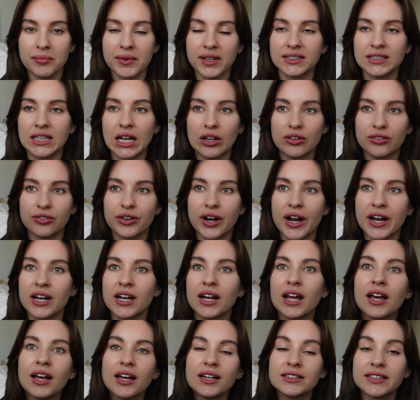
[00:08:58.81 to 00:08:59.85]
myself, right?
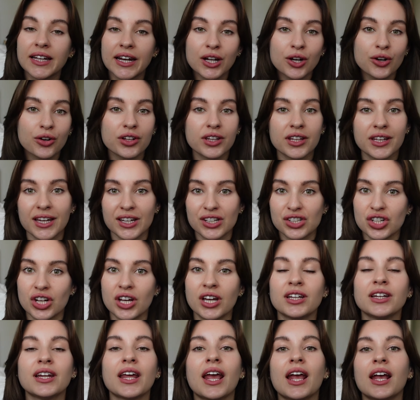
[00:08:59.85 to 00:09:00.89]
Then I go to the
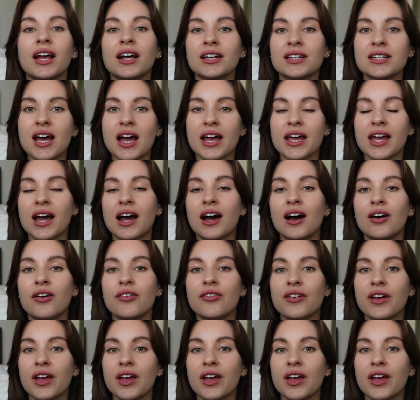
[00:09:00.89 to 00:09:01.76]
kitchen and I have